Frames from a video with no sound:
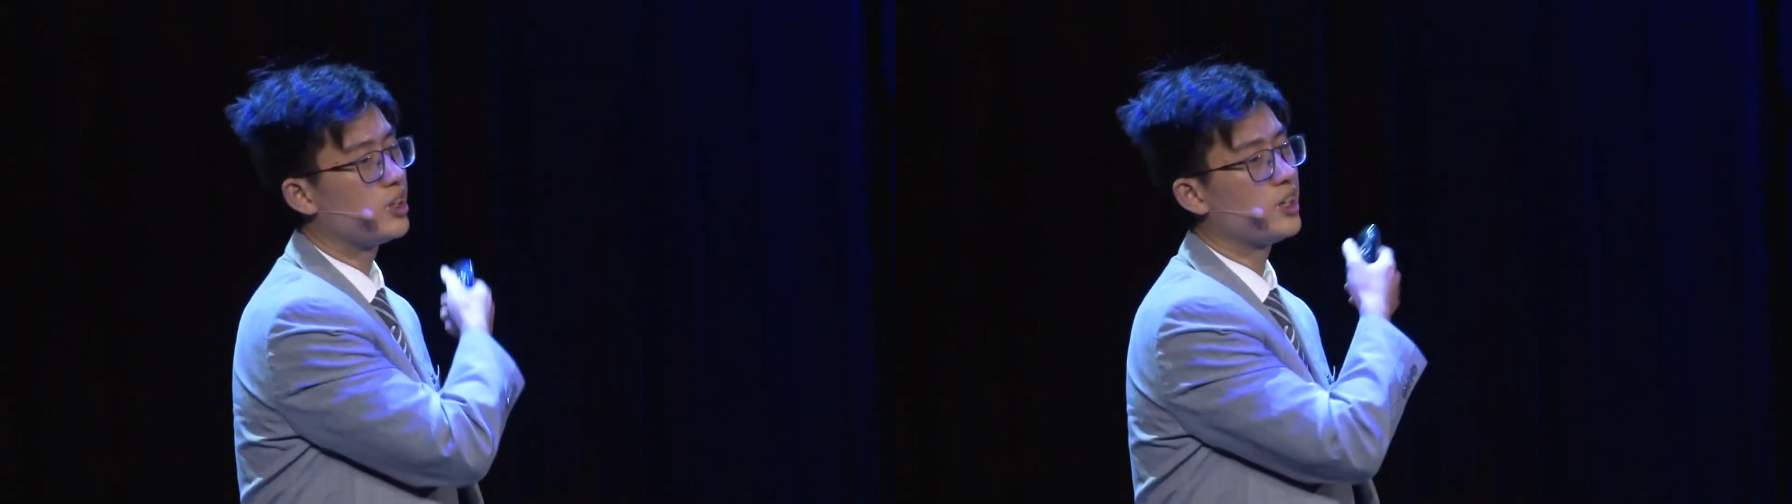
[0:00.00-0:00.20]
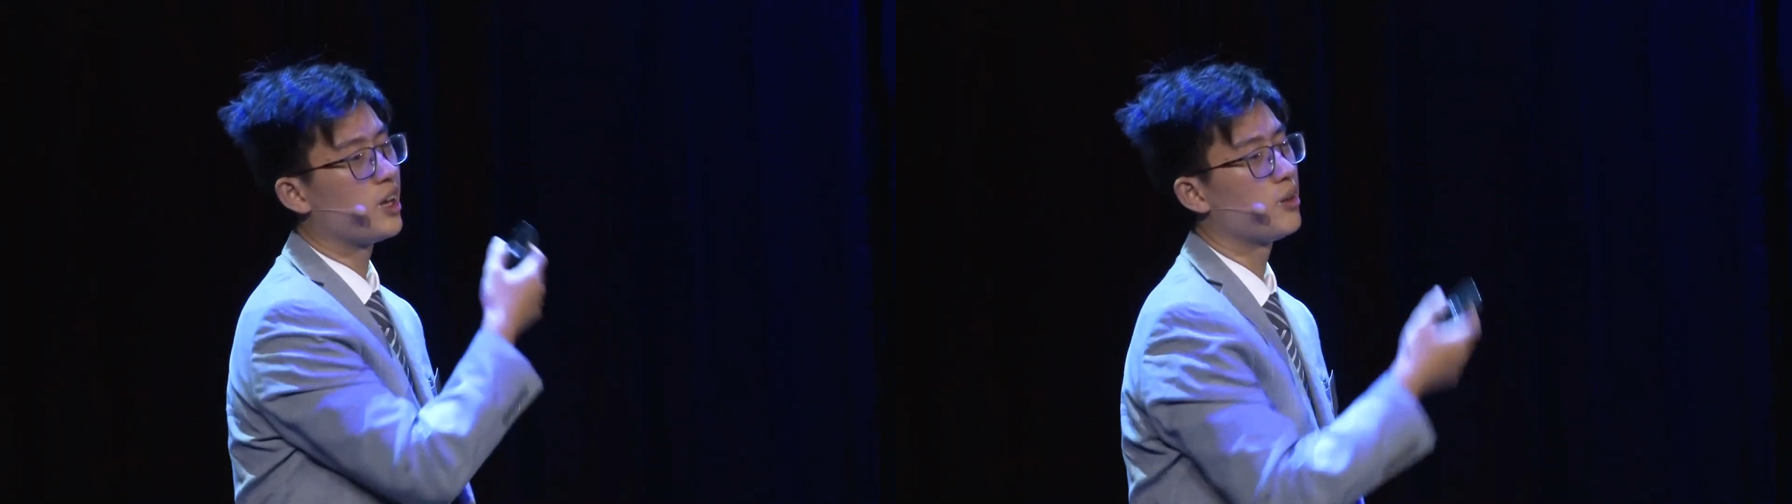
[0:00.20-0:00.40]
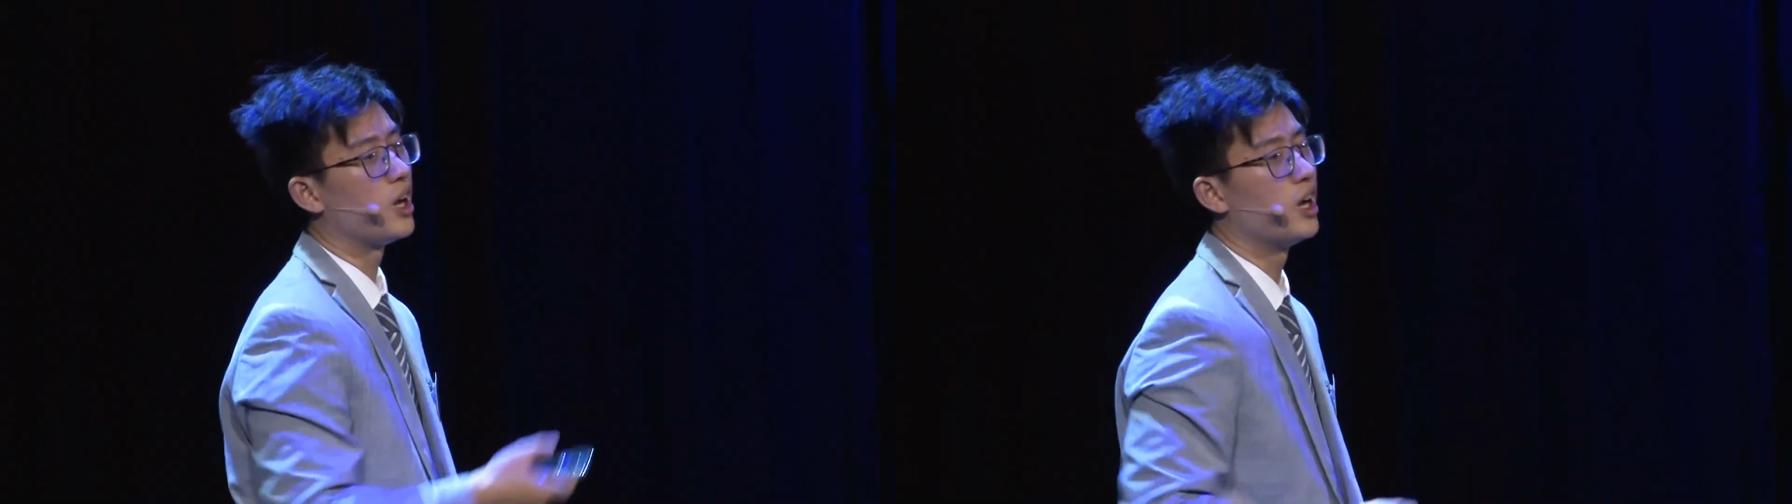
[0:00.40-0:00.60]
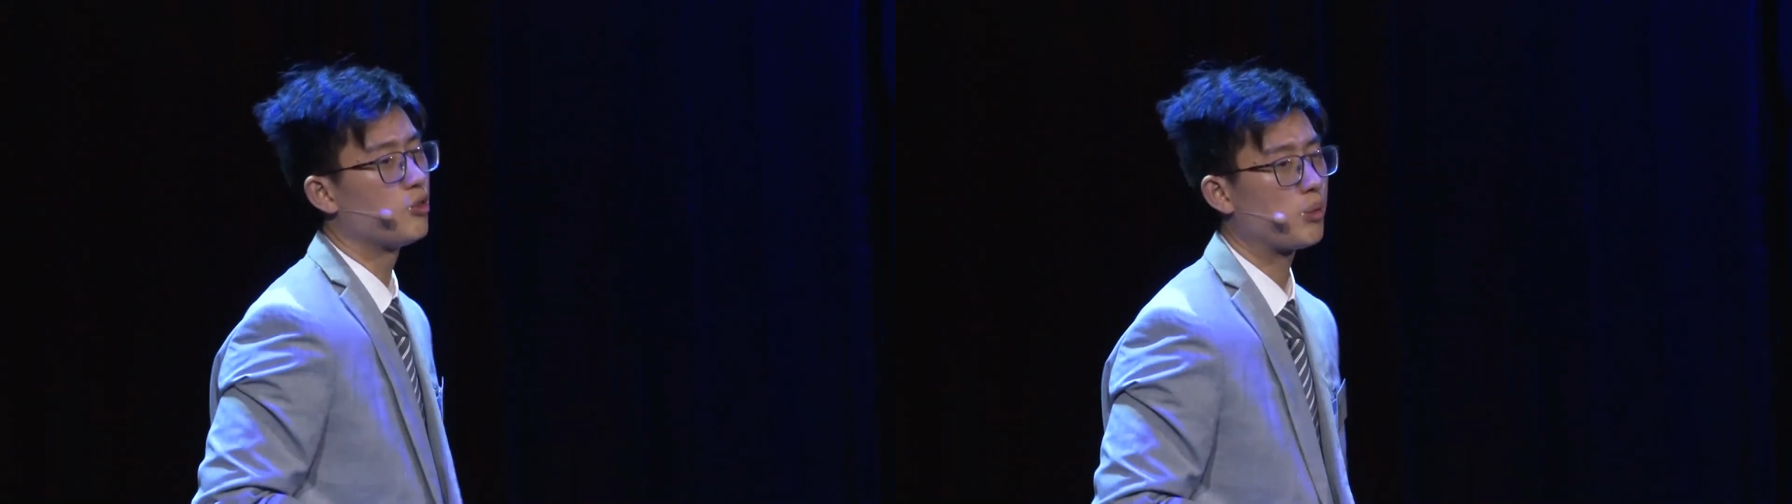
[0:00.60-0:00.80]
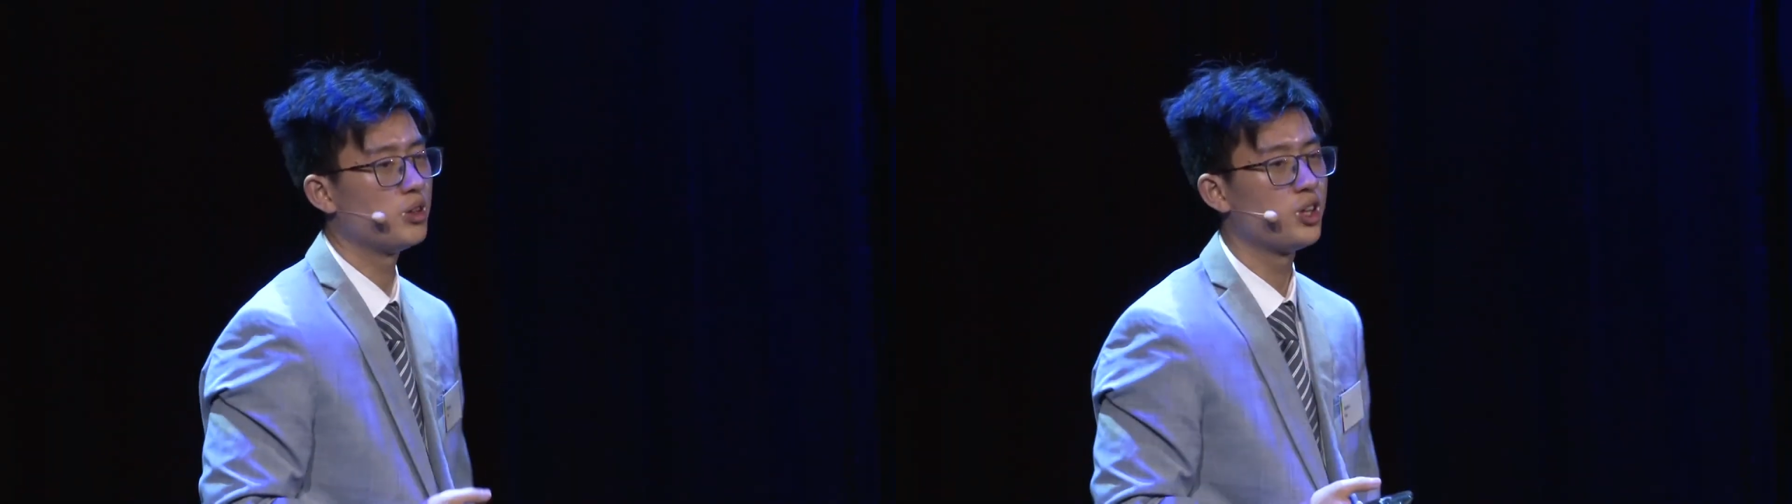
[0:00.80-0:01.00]
data uh,
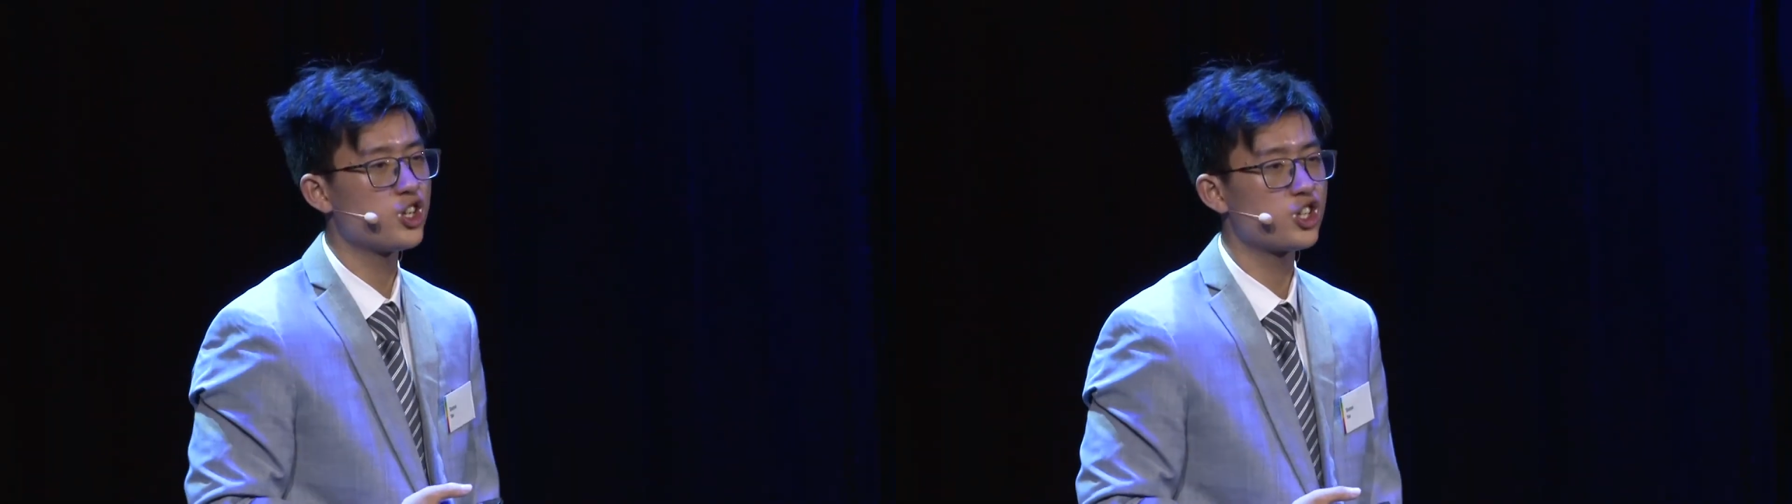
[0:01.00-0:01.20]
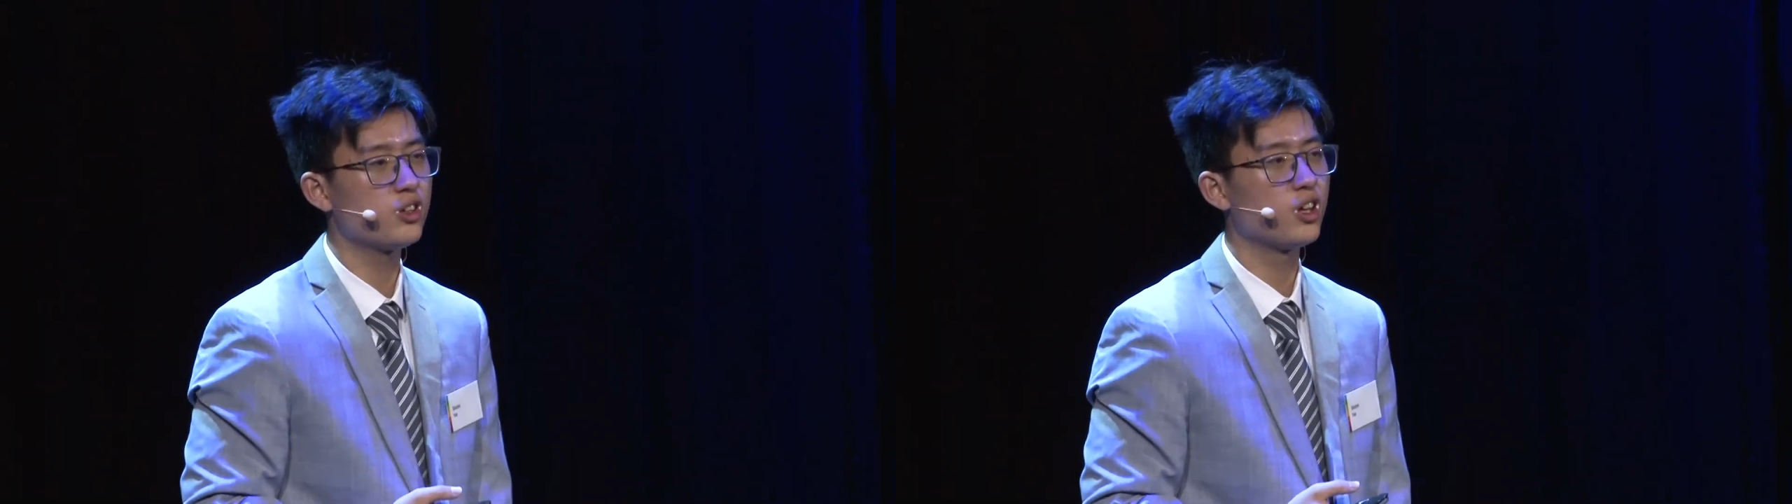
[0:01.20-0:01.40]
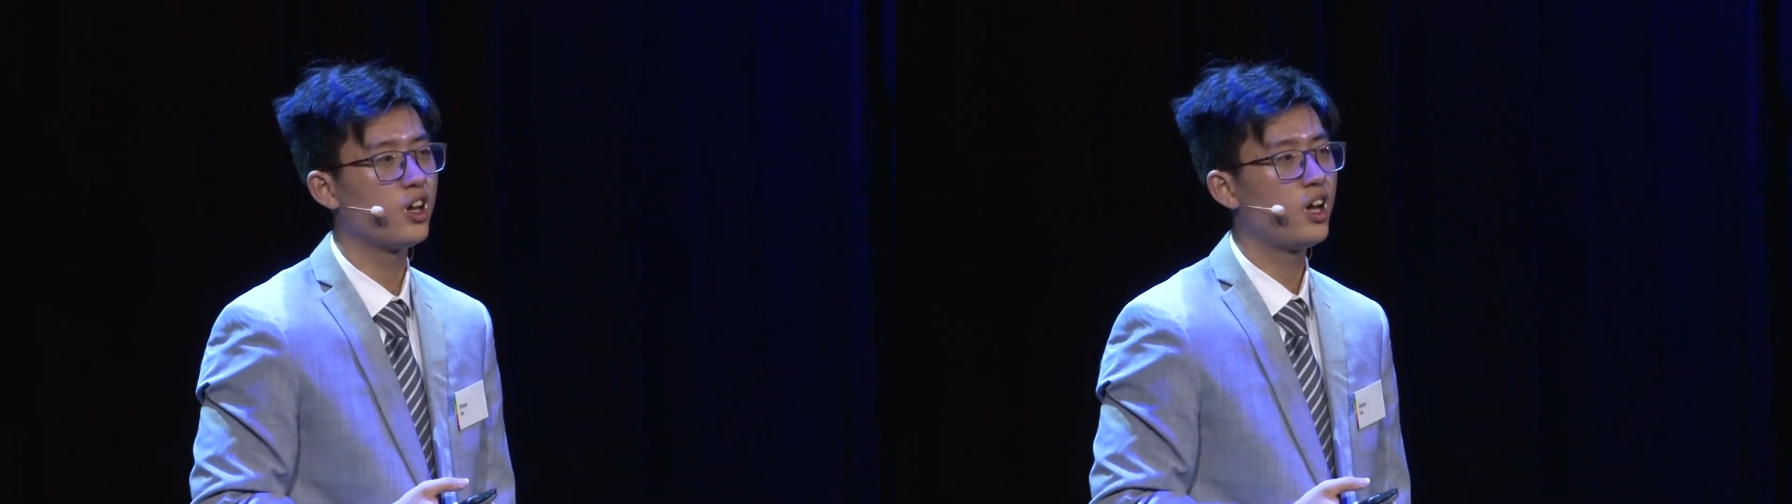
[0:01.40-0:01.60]
representation,